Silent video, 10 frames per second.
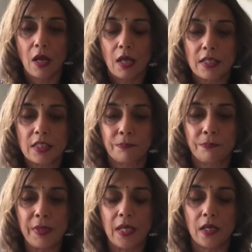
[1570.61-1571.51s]
This
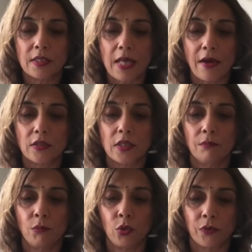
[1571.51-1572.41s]
being Saturn's
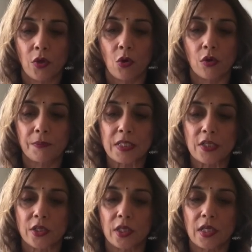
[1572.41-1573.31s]
Multrikon
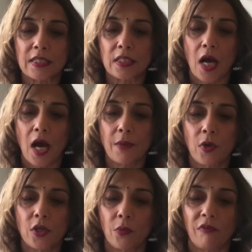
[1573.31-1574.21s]
position, it's a time
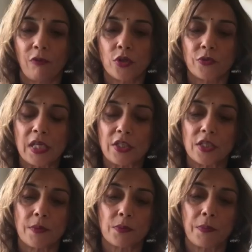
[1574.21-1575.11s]
when you will forge
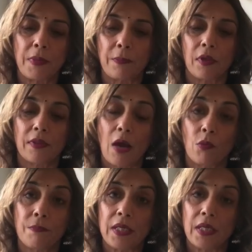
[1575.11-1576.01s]
relationships with people that
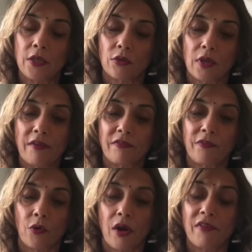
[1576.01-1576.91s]
would be in your life
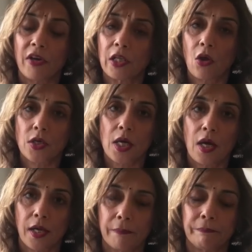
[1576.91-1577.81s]
for a very long
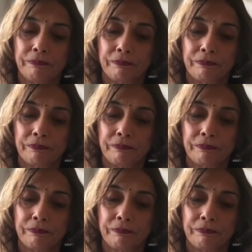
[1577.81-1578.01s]
time.